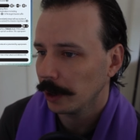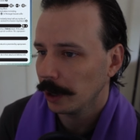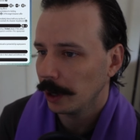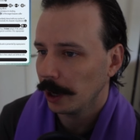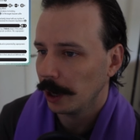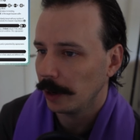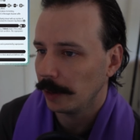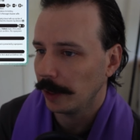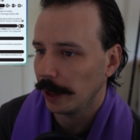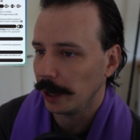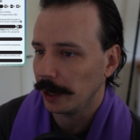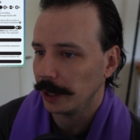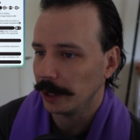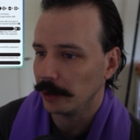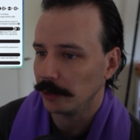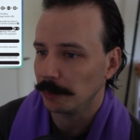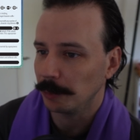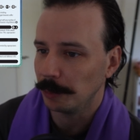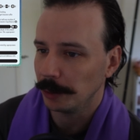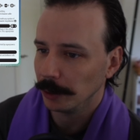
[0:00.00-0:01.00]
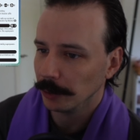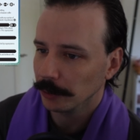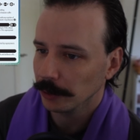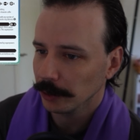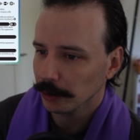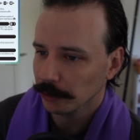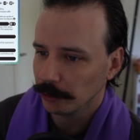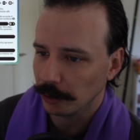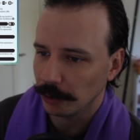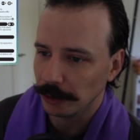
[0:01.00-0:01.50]
than his
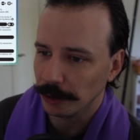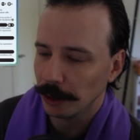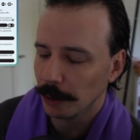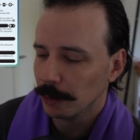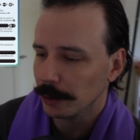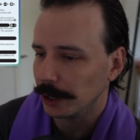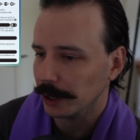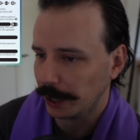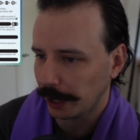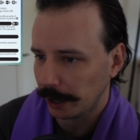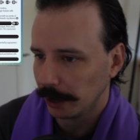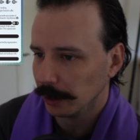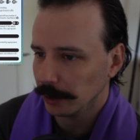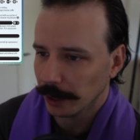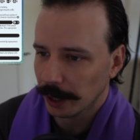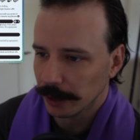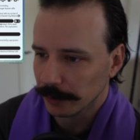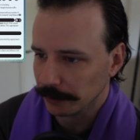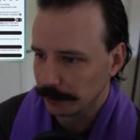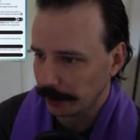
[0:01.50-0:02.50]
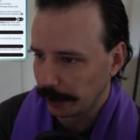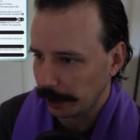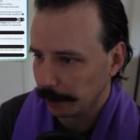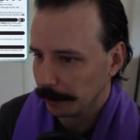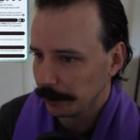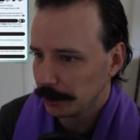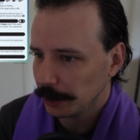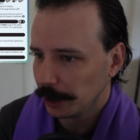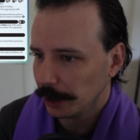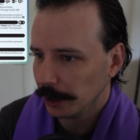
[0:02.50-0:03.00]
builder, so you don't gain a lot of
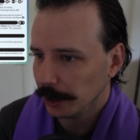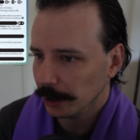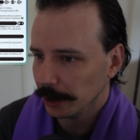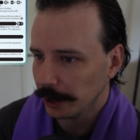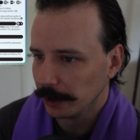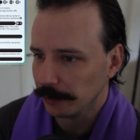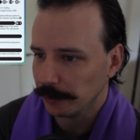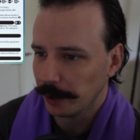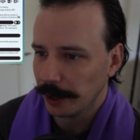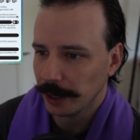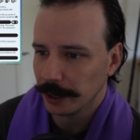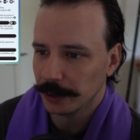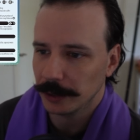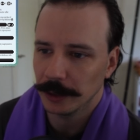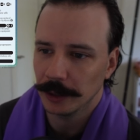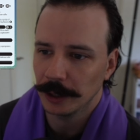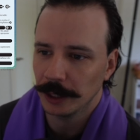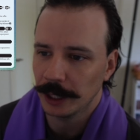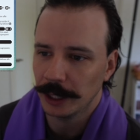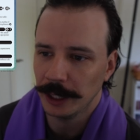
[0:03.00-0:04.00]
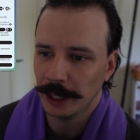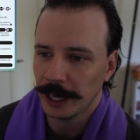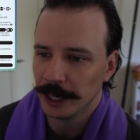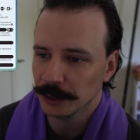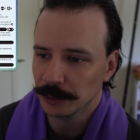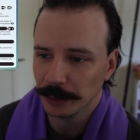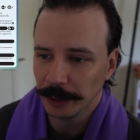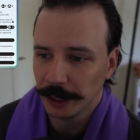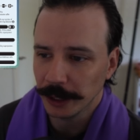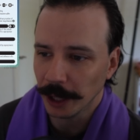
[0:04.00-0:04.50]
damage here. In fact, he
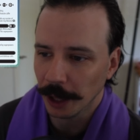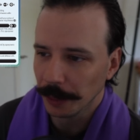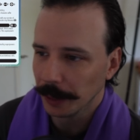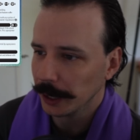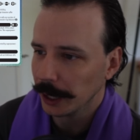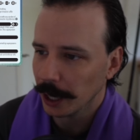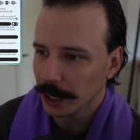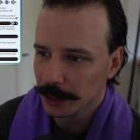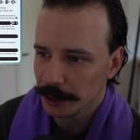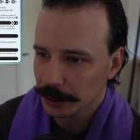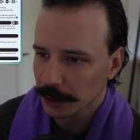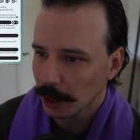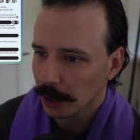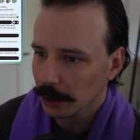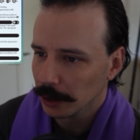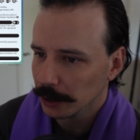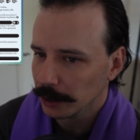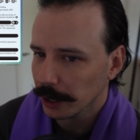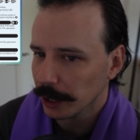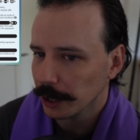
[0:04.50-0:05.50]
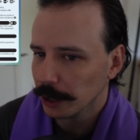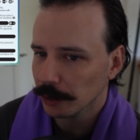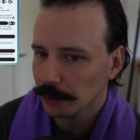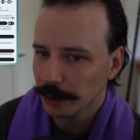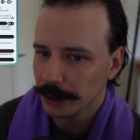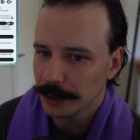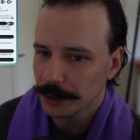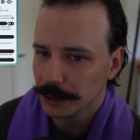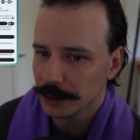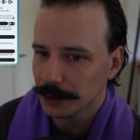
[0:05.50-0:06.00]
has really nothing on his card that
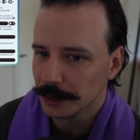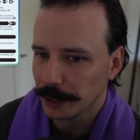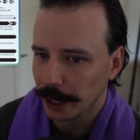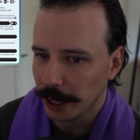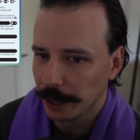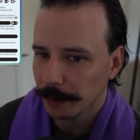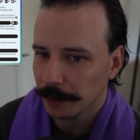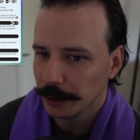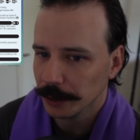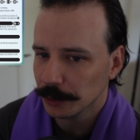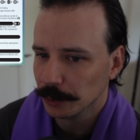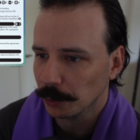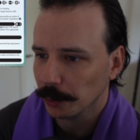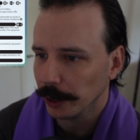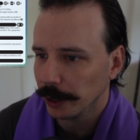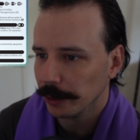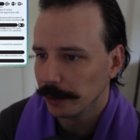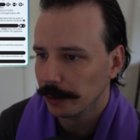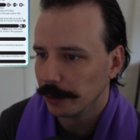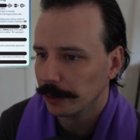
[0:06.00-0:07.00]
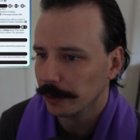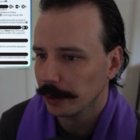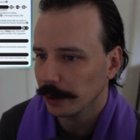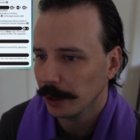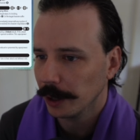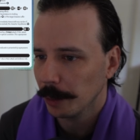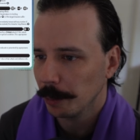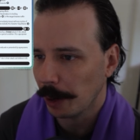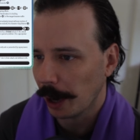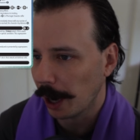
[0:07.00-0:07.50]
increases damage with
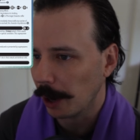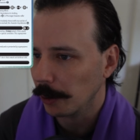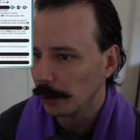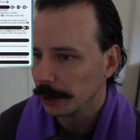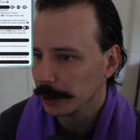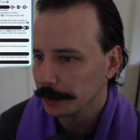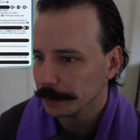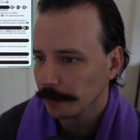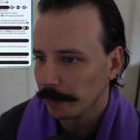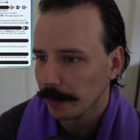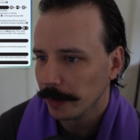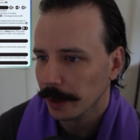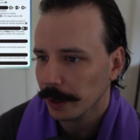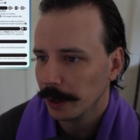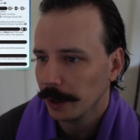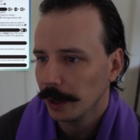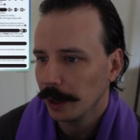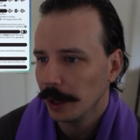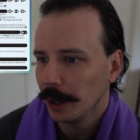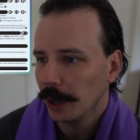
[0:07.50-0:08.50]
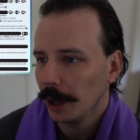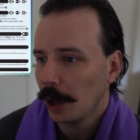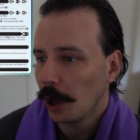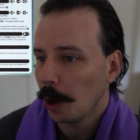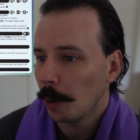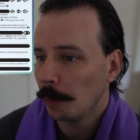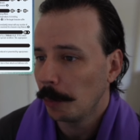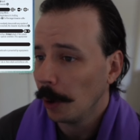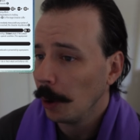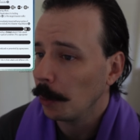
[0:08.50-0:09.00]
power.
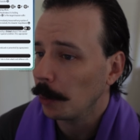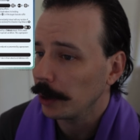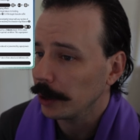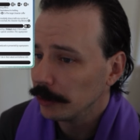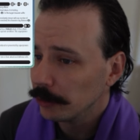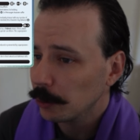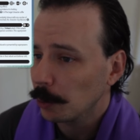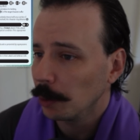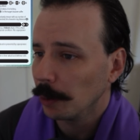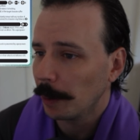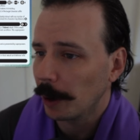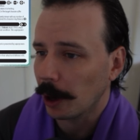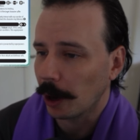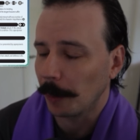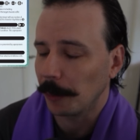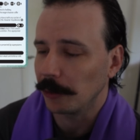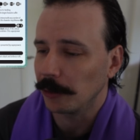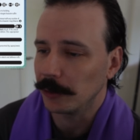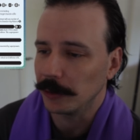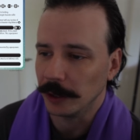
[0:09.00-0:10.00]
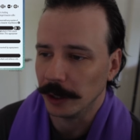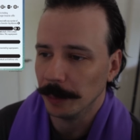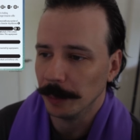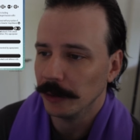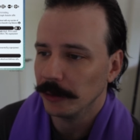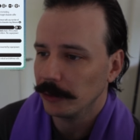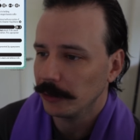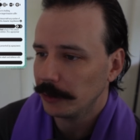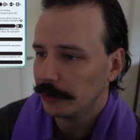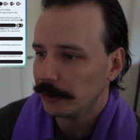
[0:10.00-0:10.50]
But what is cool about Armies of the Deep
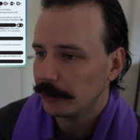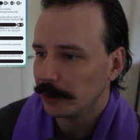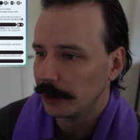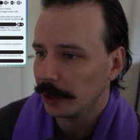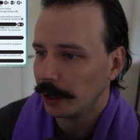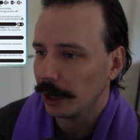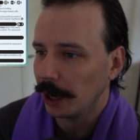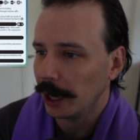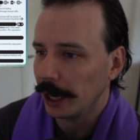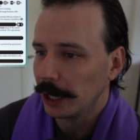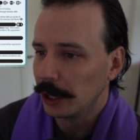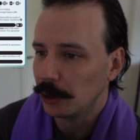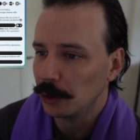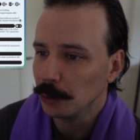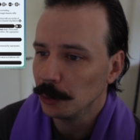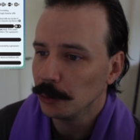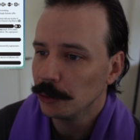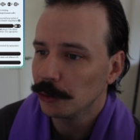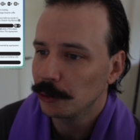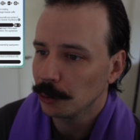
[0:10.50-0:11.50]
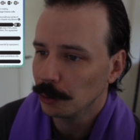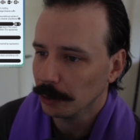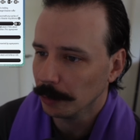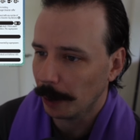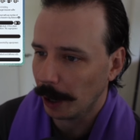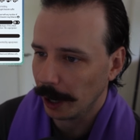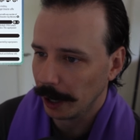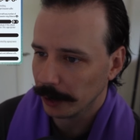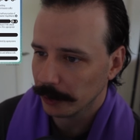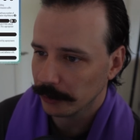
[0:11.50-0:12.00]
is it's a huge
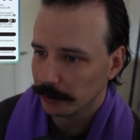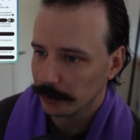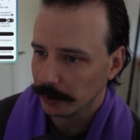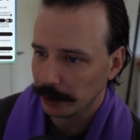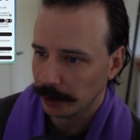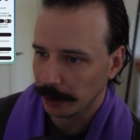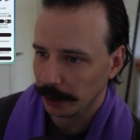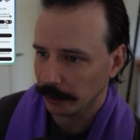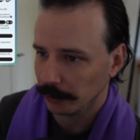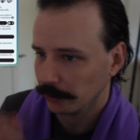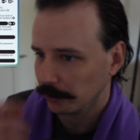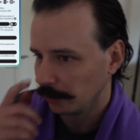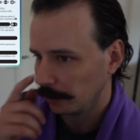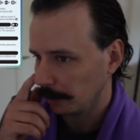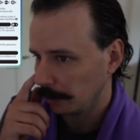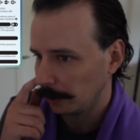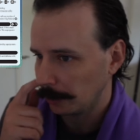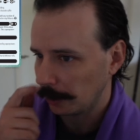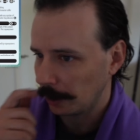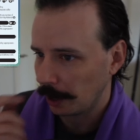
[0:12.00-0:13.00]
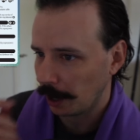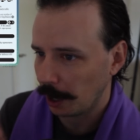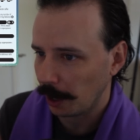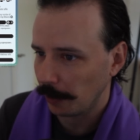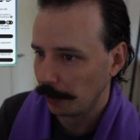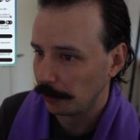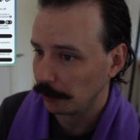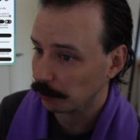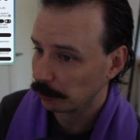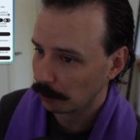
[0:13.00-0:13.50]
toolbox. He has
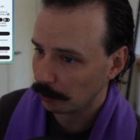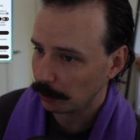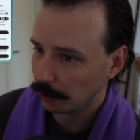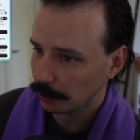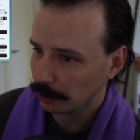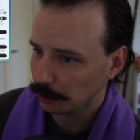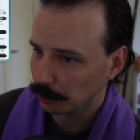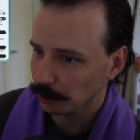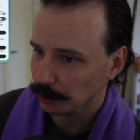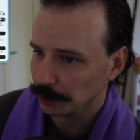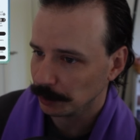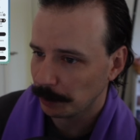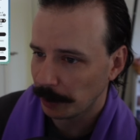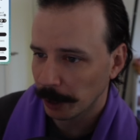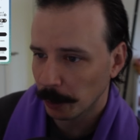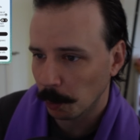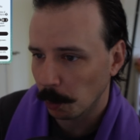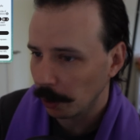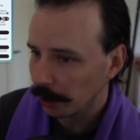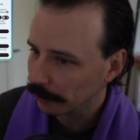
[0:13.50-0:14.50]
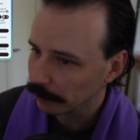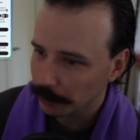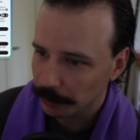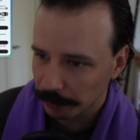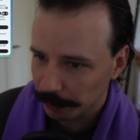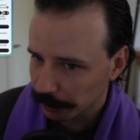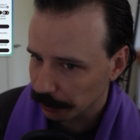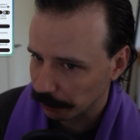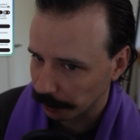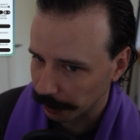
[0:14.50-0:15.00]
this. You just pick one of the
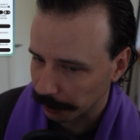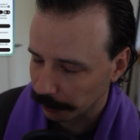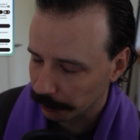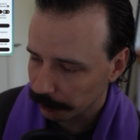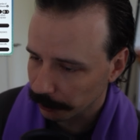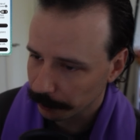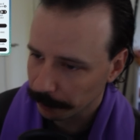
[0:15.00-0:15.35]
3 triggers.